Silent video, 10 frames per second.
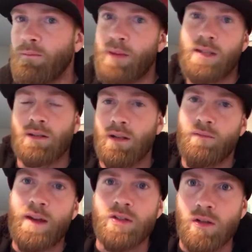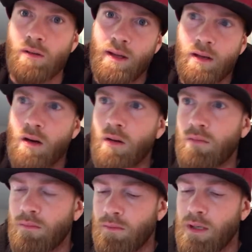basically adventure, like our
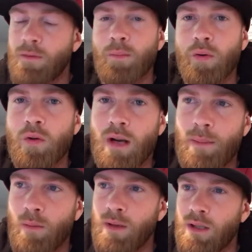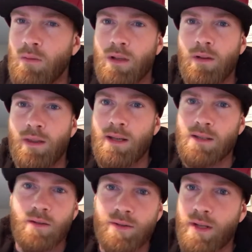own different program that we do
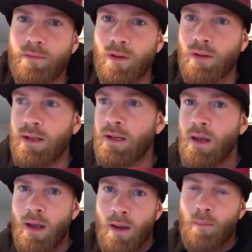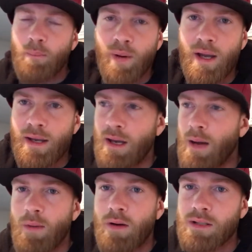things a little differently. But
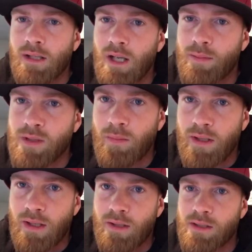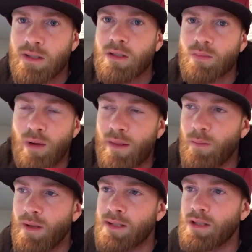I'm always going to help somebody else spread
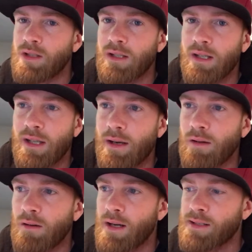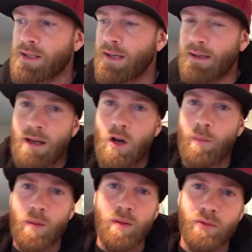their message and get that across, and I
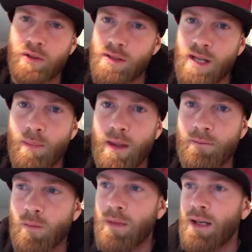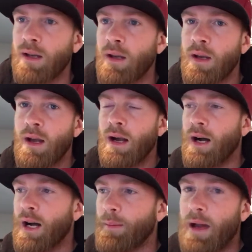hope that people do the same thing for me.
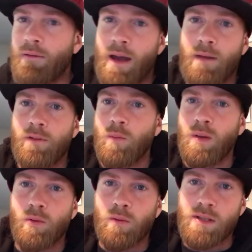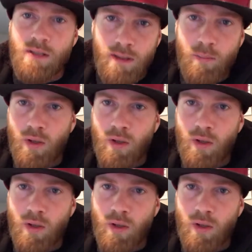I've had a few people recently